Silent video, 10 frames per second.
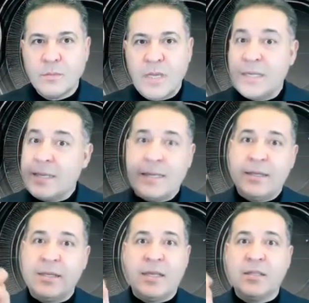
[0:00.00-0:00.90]
And
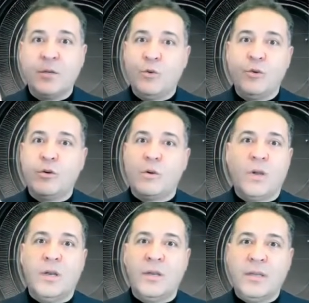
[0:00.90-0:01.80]
it doesn't cure
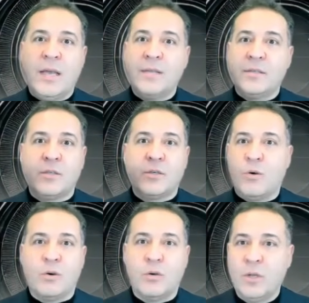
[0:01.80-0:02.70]
cancer
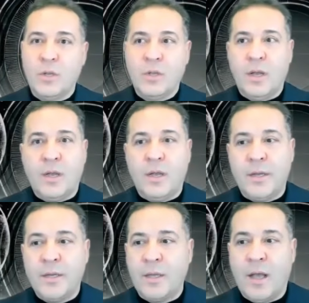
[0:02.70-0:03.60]
or
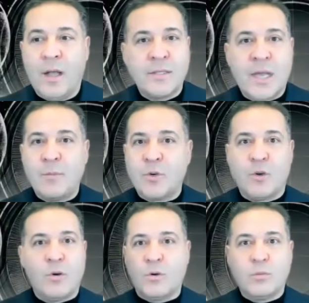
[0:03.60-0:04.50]
Alzheimer
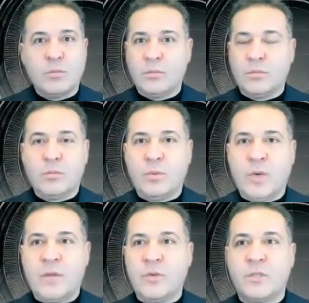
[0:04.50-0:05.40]
or
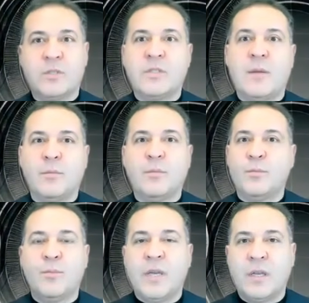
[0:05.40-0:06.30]
whatever some
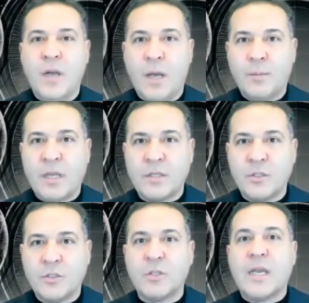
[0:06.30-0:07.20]
big complex
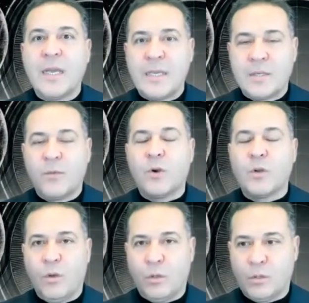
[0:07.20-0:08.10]
issue is for
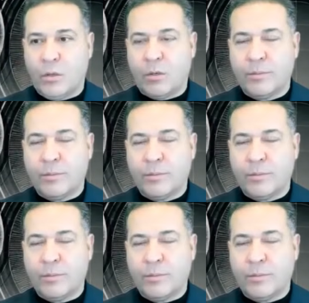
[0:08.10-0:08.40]
cold sore.